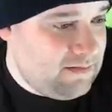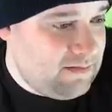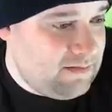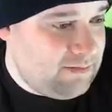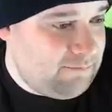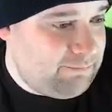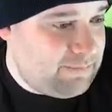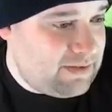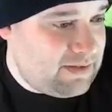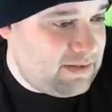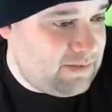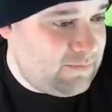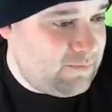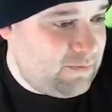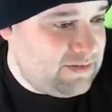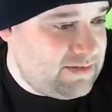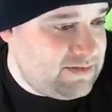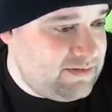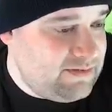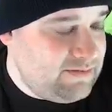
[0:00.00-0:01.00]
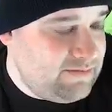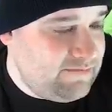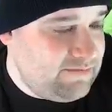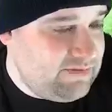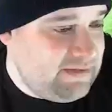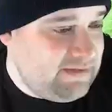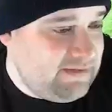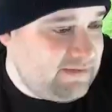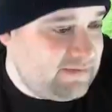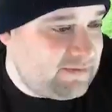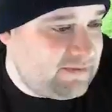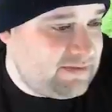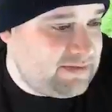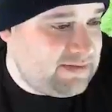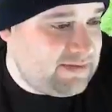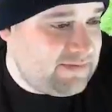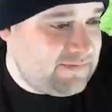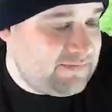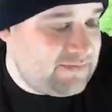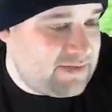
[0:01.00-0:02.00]
Bob, what do you feed
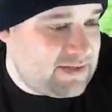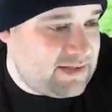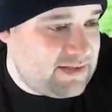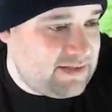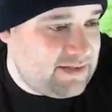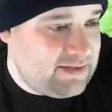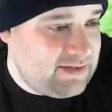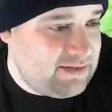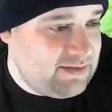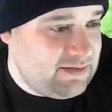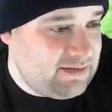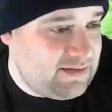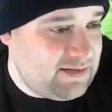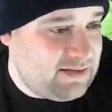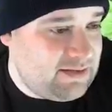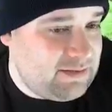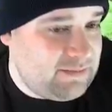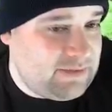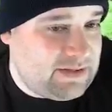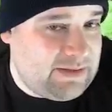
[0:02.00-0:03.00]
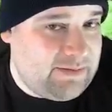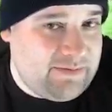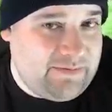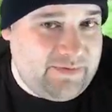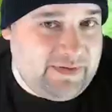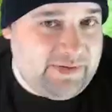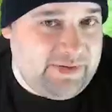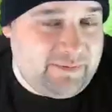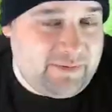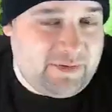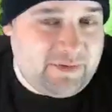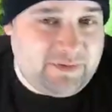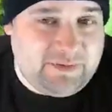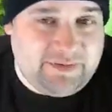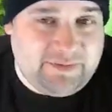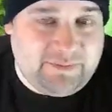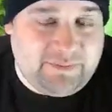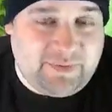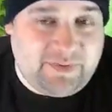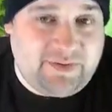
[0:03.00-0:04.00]
swordtail fry? I would feed him
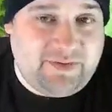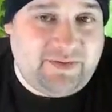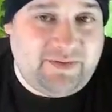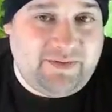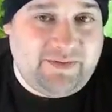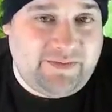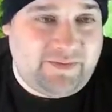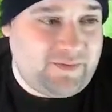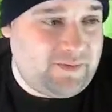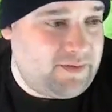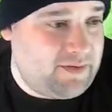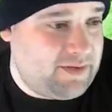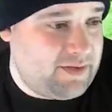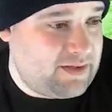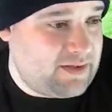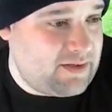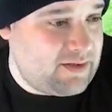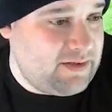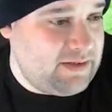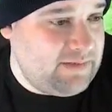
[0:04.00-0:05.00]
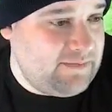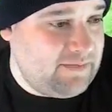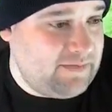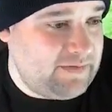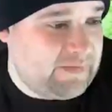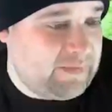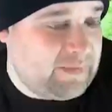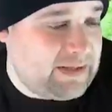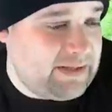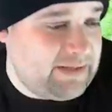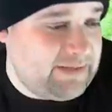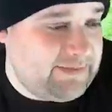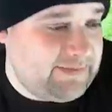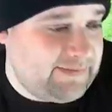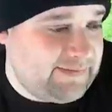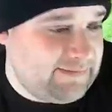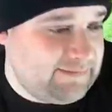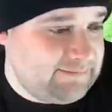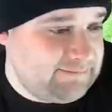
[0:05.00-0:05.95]
golden pearls or Hikari first bites.